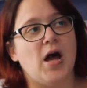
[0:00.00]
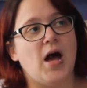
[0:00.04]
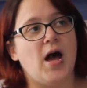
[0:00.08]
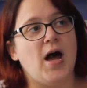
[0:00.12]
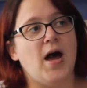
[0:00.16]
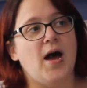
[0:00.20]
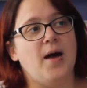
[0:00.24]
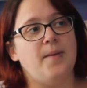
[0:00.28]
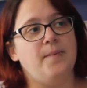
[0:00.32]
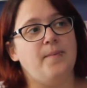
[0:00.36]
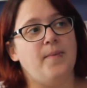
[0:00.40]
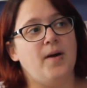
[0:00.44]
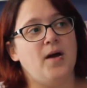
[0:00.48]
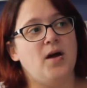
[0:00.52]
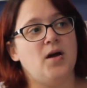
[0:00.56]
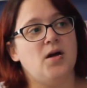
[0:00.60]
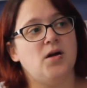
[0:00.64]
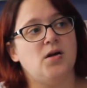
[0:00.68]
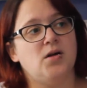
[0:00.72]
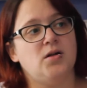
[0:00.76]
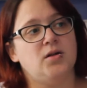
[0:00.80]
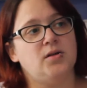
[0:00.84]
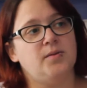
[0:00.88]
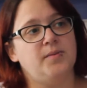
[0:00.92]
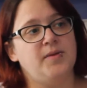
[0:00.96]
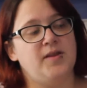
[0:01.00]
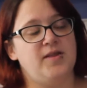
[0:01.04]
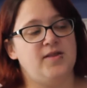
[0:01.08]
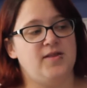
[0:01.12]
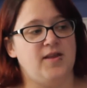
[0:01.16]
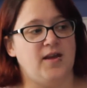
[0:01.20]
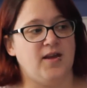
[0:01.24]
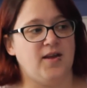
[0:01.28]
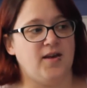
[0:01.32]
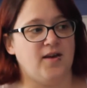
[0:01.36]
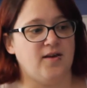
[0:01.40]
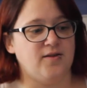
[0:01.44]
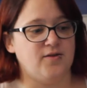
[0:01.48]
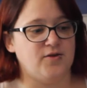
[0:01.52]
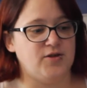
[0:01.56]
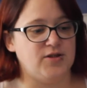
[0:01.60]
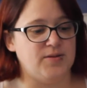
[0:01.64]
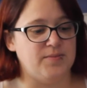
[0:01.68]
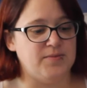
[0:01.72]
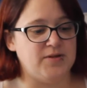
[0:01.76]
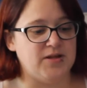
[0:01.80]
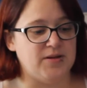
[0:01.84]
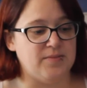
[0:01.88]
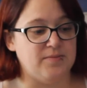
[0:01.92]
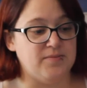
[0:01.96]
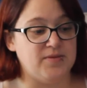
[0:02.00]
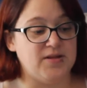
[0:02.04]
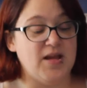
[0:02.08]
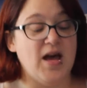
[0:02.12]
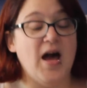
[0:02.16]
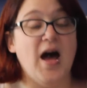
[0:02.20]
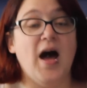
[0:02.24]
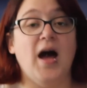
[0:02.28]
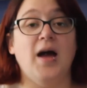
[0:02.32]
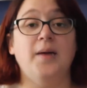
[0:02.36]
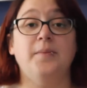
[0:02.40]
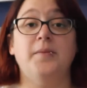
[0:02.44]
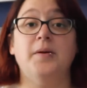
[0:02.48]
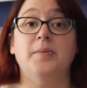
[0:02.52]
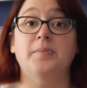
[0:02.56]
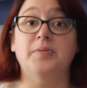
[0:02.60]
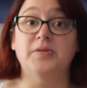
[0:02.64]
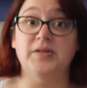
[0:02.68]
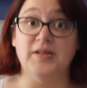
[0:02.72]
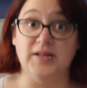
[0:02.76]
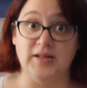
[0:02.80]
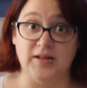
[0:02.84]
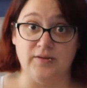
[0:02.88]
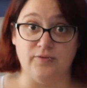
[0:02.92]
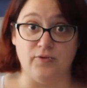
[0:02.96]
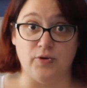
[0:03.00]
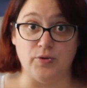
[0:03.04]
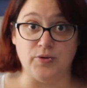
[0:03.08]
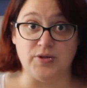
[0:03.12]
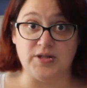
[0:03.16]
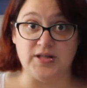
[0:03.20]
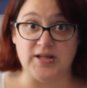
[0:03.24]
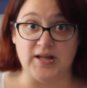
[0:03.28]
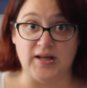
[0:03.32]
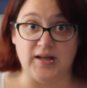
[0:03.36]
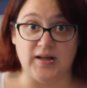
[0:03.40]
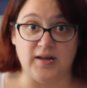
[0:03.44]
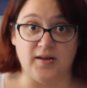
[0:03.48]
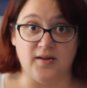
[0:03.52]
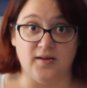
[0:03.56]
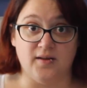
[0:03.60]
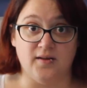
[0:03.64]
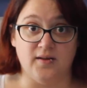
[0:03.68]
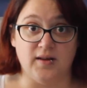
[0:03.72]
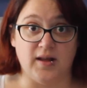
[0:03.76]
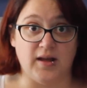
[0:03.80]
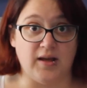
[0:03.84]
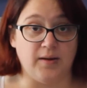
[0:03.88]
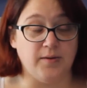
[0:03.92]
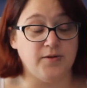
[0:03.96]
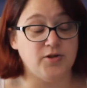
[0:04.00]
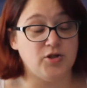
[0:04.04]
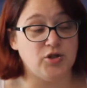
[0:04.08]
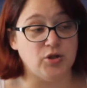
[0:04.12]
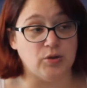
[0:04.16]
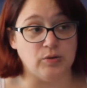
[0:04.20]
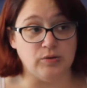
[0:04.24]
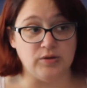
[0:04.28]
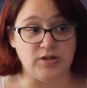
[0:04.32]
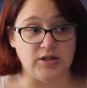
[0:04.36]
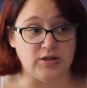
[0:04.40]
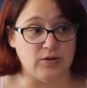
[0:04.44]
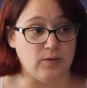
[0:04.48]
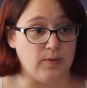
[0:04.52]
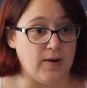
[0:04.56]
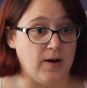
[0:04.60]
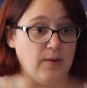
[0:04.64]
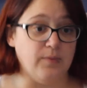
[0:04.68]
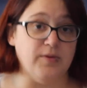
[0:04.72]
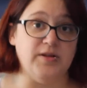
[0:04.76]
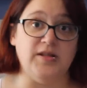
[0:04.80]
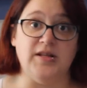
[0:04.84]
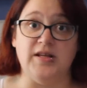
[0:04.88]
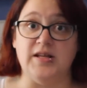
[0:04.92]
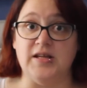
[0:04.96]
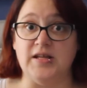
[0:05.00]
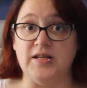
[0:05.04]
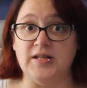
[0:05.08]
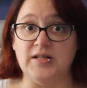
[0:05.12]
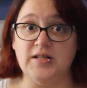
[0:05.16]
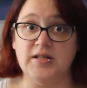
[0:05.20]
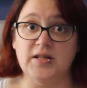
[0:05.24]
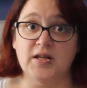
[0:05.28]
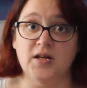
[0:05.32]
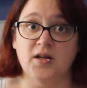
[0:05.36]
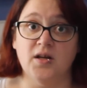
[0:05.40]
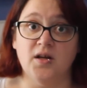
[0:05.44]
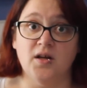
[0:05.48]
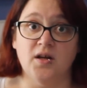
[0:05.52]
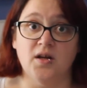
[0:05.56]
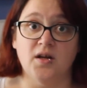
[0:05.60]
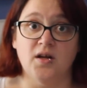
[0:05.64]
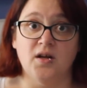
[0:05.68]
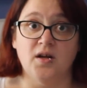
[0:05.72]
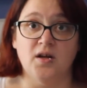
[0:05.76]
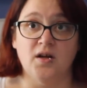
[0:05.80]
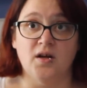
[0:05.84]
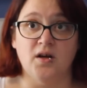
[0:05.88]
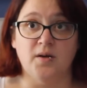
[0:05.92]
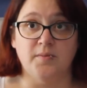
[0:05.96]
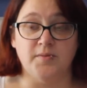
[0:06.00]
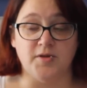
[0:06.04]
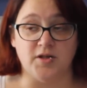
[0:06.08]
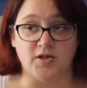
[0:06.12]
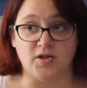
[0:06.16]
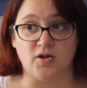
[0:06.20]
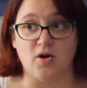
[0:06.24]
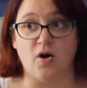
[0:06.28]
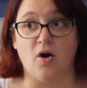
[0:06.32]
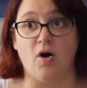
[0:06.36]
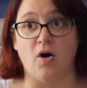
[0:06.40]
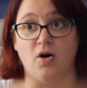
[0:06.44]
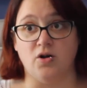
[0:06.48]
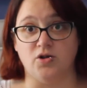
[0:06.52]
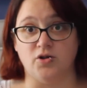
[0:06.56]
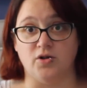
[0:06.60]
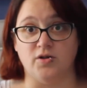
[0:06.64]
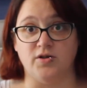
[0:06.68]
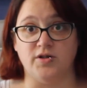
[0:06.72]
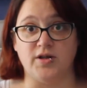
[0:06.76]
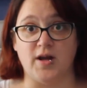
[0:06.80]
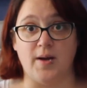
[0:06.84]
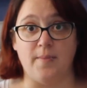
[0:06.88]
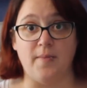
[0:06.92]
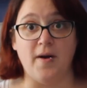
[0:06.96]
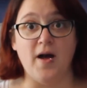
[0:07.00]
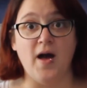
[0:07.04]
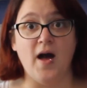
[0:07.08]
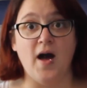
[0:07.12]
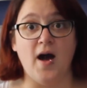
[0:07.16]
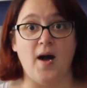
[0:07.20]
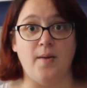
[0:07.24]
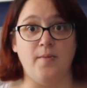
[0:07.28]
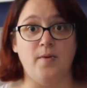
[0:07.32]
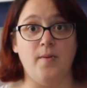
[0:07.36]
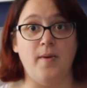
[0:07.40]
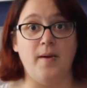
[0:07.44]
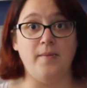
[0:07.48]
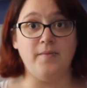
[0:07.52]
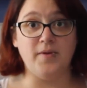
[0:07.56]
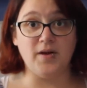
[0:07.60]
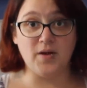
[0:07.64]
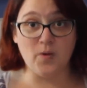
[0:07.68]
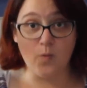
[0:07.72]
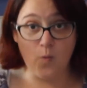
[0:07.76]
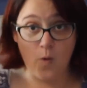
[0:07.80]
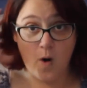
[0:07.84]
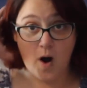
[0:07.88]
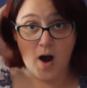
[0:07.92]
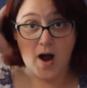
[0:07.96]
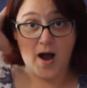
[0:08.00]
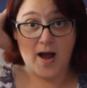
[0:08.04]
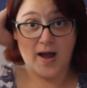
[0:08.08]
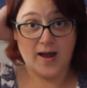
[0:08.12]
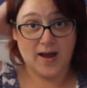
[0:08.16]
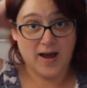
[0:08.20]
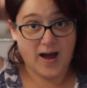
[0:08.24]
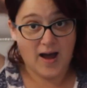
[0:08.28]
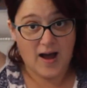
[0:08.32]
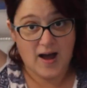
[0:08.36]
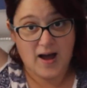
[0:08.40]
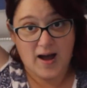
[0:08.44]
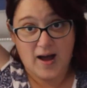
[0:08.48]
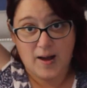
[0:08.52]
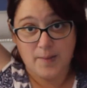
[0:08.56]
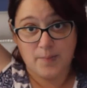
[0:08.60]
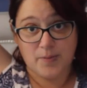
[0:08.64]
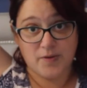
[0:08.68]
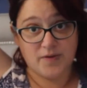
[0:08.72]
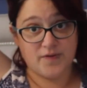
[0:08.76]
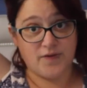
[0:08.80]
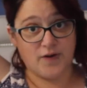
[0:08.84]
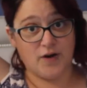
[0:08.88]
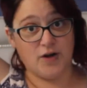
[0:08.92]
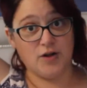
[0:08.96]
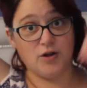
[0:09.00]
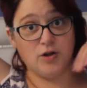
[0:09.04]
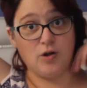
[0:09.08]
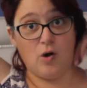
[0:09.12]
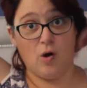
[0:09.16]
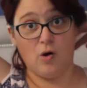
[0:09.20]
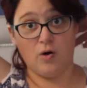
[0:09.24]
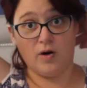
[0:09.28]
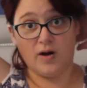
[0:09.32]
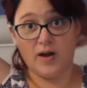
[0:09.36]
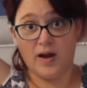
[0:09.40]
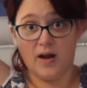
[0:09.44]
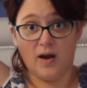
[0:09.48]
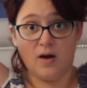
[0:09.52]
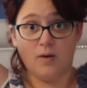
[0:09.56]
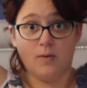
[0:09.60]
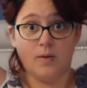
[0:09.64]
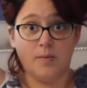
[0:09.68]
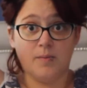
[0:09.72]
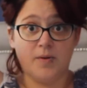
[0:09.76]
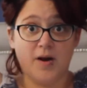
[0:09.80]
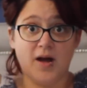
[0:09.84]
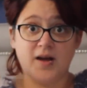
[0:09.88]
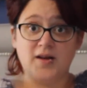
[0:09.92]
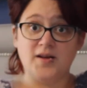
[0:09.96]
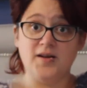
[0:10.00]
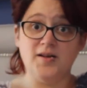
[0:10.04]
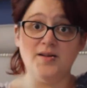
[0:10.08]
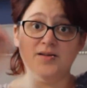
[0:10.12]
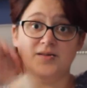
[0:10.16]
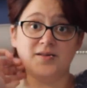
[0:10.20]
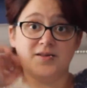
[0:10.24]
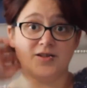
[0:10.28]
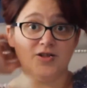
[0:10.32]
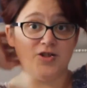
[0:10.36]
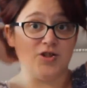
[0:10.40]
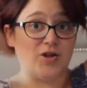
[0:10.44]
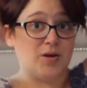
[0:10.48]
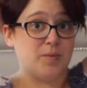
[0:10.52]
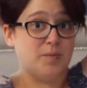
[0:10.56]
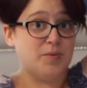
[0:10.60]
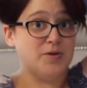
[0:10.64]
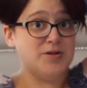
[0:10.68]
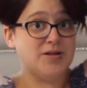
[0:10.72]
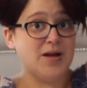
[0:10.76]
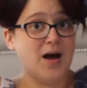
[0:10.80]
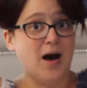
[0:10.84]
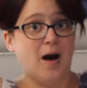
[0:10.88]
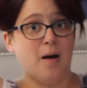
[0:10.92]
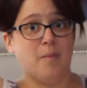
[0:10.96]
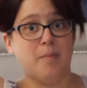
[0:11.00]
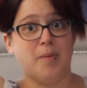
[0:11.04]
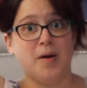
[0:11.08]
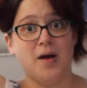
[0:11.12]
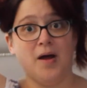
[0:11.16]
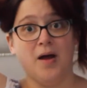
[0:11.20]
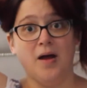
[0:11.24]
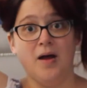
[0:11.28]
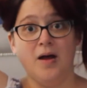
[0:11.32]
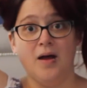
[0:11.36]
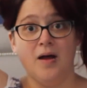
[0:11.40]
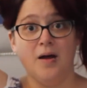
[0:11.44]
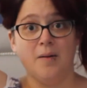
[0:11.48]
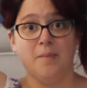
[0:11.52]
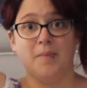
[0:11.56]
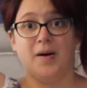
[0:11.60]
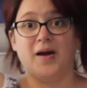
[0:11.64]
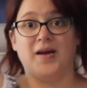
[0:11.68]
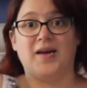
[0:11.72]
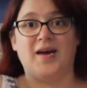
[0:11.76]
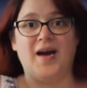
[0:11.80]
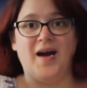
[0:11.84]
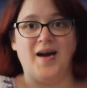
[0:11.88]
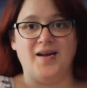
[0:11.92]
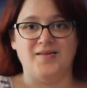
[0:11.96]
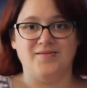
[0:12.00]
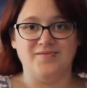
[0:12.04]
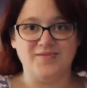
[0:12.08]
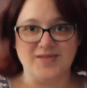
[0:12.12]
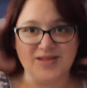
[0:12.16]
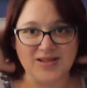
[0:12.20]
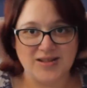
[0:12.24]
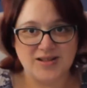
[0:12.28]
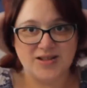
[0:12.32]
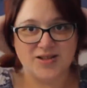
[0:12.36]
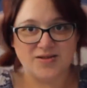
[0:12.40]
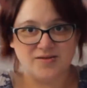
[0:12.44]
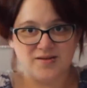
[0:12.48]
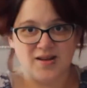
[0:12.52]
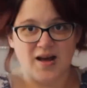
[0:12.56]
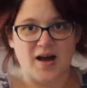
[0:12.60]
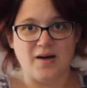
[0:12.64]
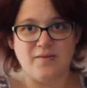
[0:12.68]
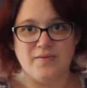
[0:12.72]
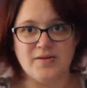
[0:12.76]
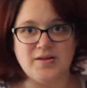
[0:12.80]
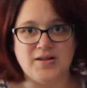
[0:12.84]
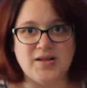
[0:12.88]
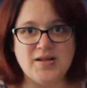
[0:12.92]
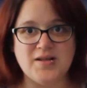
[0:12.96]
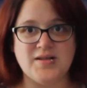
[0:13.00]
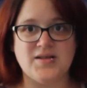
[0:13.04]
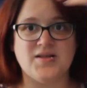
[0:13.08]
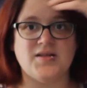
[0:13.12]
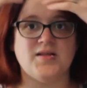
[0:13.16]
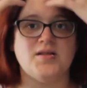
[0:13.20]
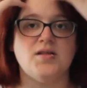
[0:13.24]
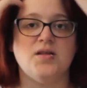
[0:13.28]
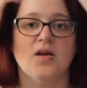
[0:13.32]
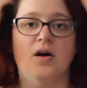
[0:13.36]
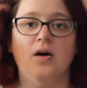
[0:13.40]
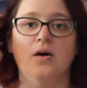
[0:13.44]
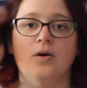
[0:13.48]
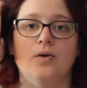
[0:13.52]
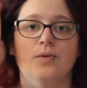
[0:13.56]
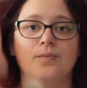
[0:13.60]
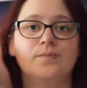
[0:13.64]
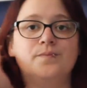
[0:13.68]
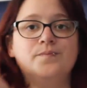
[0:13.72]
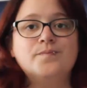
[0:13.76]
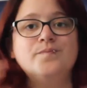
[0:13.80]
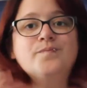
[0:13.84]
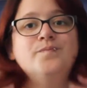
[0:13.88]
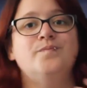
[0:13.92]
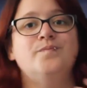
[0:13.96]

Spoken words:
Let me think, other symptoms. I'm completely roasting. Like, I don't deal well with the heat. Just hot all the time. I'm remembering why I prefer long hair when pregnant, because you can put it up, but I can't really do that with this, so